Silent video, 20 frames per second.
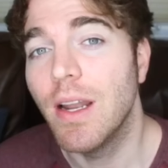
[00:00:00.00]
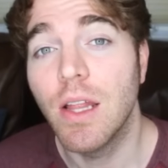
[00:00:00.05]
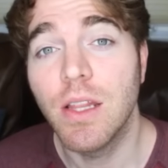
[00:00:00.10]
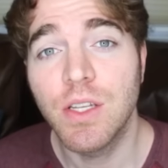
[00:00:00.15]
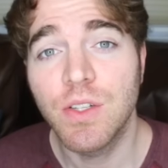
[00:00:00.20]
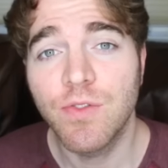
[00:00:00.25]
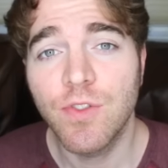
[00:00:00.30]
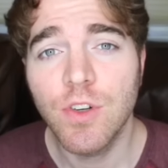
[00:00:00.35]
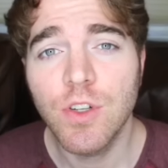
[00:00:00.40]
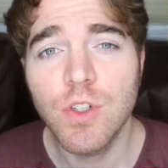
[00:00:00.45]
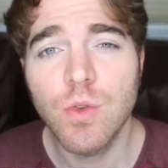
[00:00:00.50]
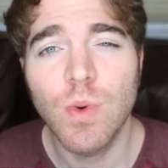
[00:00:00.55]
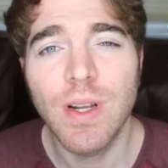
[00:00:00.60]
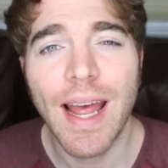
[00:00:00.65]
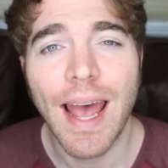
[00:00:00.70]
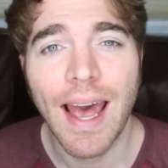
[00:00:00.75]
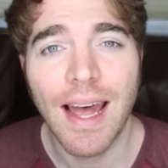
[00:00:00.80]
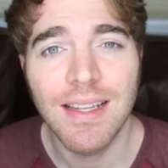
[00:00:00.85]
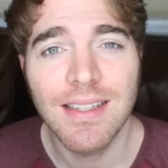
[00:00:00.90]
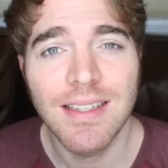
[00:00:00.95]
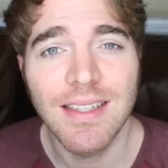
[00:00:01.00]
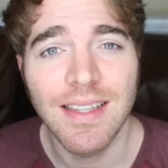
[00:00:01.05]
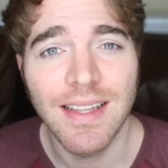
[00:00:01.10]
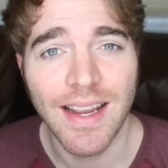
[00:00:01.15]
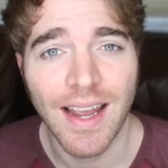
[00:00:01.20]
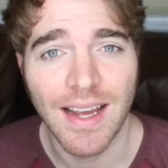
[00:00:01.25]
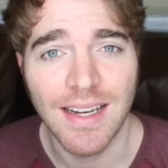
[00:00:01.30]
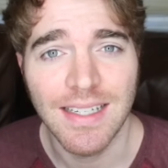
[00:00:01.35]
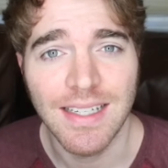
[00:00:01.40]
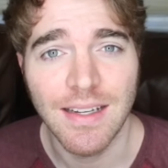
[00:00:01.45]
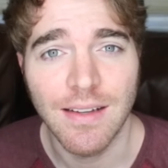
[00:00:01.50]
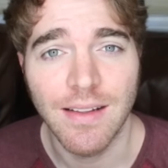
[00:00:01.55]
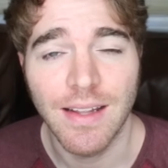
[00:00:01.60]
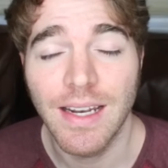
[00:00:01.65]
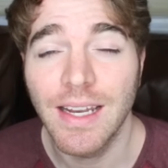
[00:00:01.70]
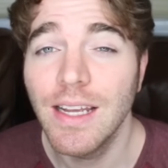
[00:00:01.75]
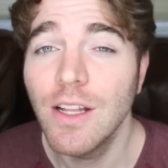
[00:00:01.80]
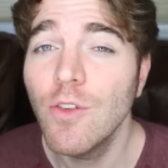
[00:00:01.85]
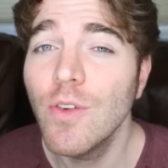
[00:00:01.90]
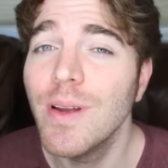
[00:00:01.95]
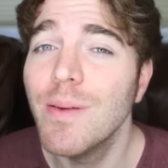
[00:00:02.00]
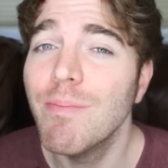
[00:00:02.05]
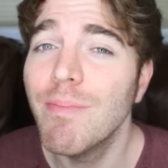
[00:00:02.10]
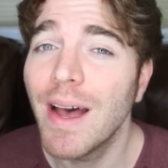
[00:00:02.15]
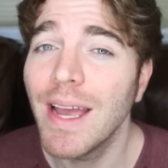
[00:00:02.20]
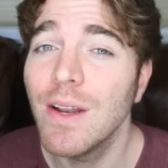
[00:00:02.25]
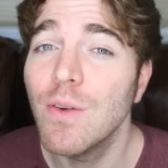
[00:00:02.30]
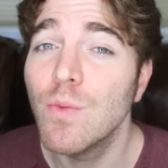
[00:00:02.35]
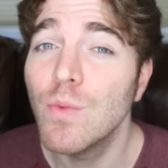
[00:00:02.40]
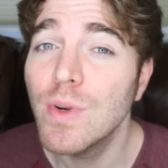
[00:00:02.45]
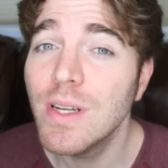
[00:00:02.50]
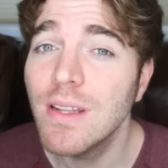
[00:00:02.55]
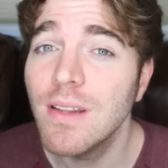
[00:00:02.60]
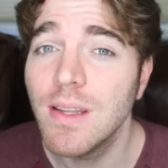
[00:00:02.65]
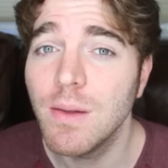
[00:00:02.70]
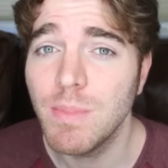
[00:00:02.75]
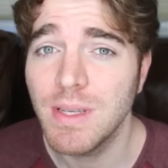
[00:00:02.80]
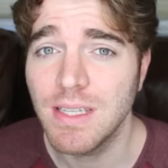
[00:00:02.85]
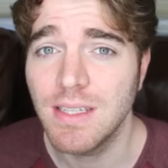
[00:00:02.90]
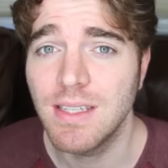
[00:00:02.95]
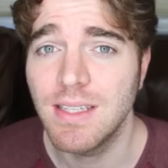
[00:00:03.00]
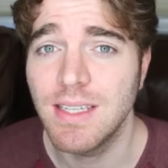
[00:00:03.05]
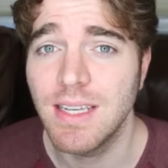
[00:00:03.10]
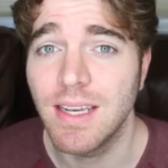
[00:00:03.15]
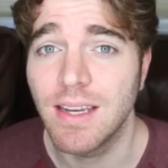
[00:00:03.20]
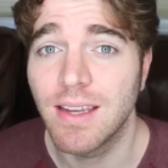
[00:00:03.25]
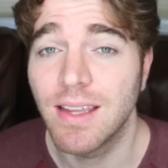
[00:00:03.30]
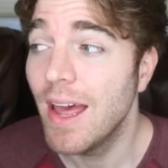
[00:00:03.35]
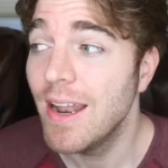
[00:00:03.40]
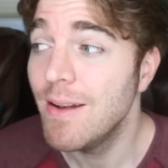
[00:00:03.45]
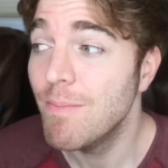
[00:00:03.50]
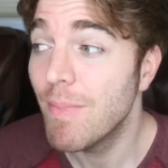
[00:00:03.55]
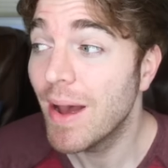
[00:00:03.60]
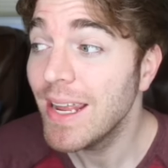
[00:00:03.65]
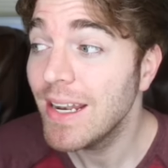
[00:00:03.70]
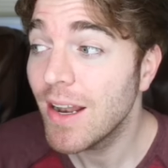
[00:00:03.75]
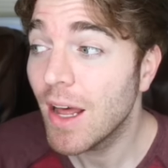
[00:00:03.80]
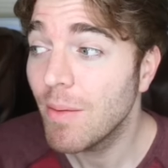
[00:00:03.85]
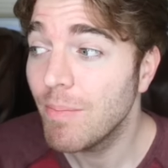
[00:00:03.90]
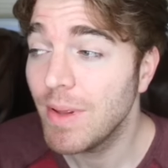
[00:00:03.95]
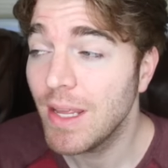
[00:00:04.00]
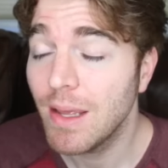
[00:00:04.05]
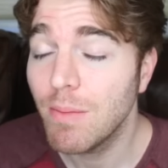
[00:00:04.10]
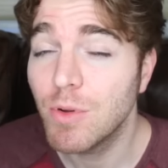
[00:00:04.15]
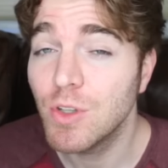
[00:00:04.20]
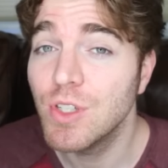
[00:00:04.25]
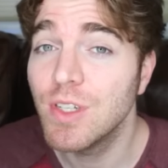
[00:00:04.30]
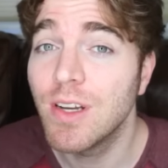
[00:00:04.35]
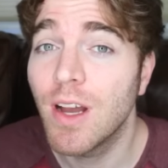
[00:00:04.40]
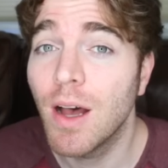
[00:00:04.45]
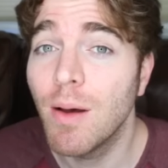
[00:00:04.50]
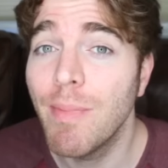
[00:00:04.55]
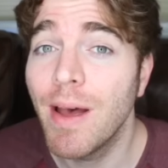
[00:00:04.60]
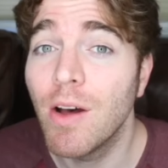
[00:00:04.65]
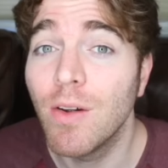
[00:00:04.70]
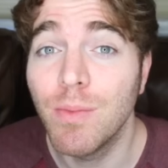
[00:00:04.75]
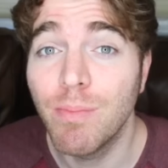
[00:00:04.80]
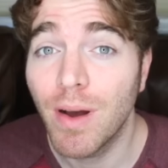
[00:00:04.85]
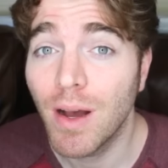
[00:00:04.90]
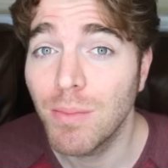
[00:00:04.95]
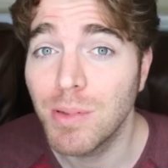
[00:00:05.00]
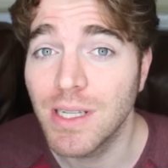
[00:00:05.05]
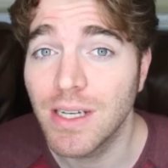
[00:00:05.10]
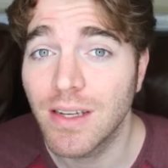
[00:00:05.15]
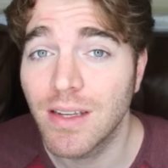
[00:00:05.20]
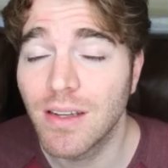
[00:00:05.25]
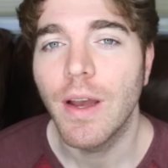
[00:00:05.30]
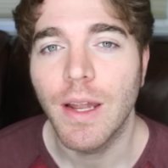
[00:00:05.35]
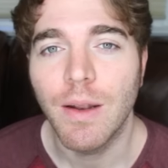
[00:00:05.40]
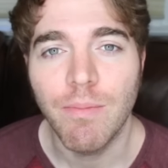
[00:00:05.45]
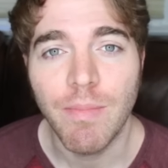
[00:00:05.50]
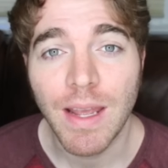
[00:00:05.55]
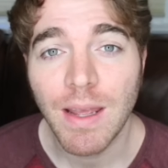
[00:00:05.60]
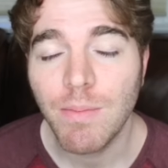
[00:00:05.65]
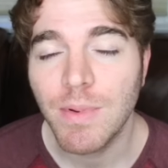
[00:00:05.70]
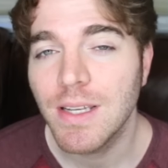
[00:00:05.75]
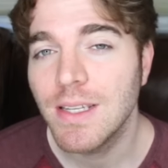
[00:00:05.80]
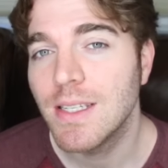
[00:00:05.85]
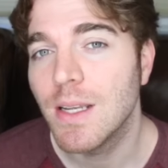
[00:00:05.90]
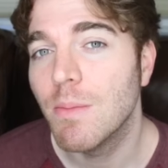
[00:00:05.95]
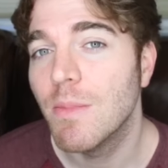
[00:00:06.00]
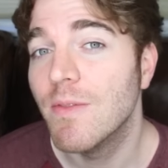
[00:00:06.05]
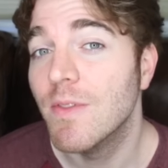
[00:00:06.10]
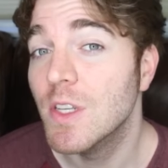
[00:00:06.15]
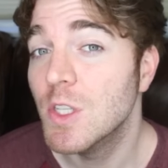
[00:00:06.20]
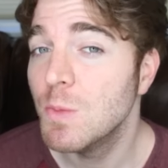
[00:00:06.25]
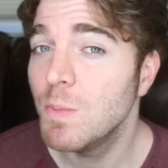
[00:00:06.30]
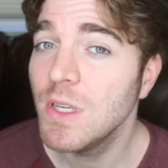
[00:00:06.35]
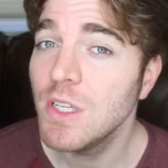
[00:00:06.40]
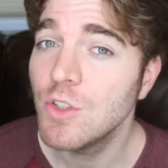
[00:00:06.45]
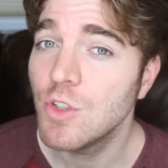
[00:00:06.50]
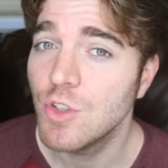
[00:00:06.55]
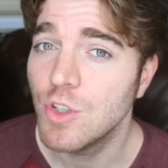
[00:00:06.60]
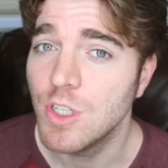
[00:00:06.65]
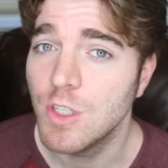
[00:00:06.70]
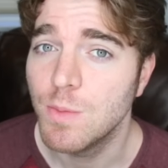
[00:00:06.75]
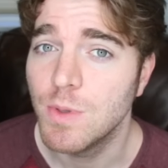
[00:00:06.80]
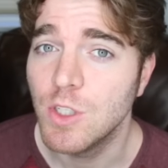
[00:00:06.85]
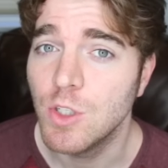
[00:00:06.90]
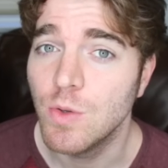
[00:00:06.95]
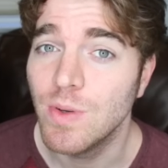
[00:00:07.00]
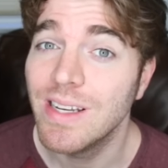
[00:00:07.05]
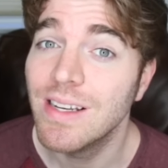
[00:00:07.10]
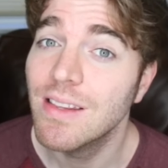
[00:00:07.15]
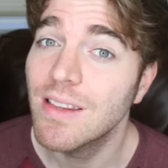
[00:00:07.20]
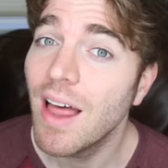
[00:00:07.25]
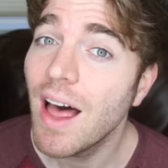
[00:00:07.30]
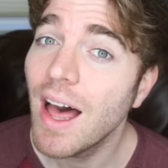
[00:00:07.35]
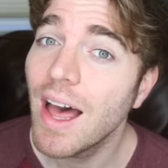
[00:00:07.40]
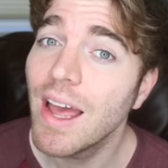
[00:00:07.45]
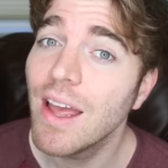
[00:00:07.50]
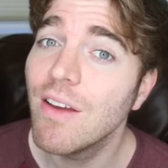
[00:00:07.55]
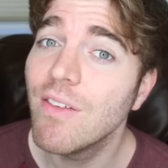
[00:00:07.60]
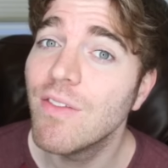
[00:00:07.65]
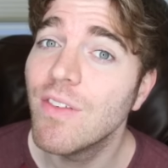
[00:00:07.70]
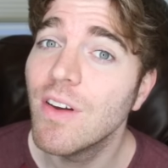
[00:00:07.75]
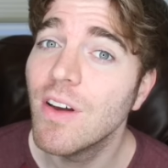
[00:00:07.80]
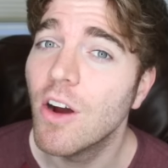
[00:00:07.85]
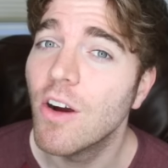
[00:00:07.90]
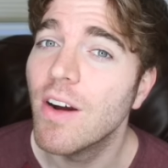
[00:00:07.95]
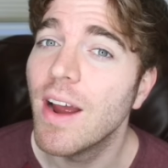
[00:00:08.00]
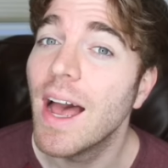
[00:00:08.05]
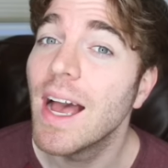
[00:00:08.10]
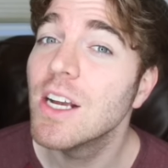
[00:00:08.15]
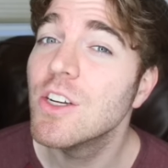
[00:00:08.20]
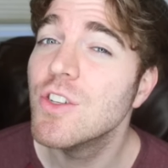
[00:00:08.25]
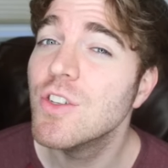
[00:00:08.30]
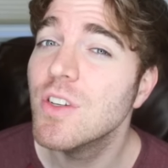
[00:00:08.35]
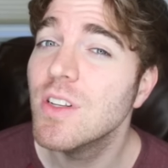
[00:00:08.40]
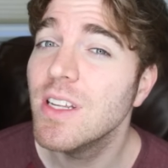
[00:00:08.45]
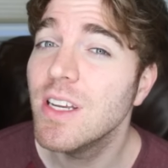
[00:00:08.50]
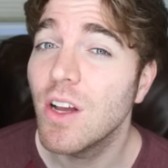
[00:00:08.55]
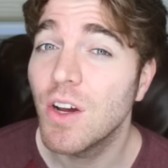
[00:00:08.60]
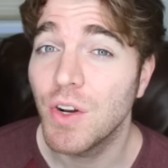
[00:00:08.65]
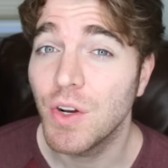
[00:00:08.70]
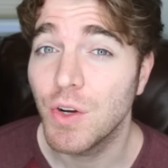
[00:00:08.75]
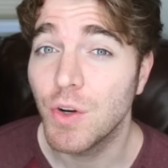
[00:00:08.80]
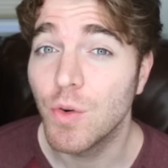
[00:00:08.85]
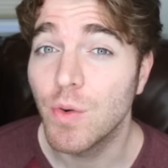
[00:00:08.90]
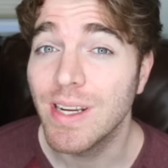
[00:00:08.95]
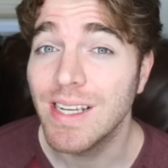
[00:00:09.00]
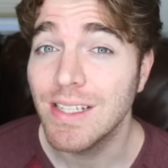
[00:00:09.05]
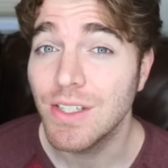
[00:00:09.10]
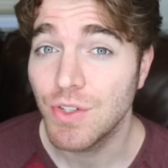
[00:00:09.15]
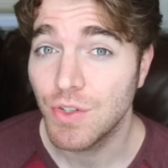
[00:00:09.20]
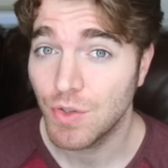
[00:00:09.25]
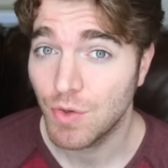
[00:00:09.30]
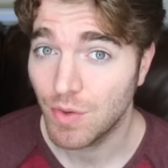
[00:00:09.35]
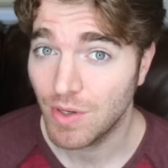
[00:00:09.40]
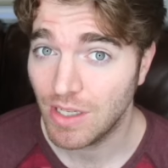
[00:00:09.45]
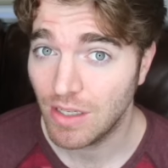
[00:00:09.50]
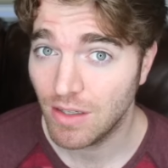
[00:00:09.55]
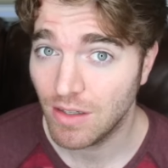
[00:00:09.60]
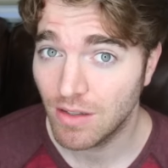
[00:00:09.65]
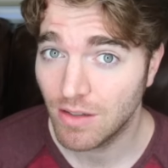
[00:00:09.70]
Now this first one adds to the idea that Hillary might really be sick and might not be able to come out in public, and maybe some of the speeches she's been doing live are actually on a green screen.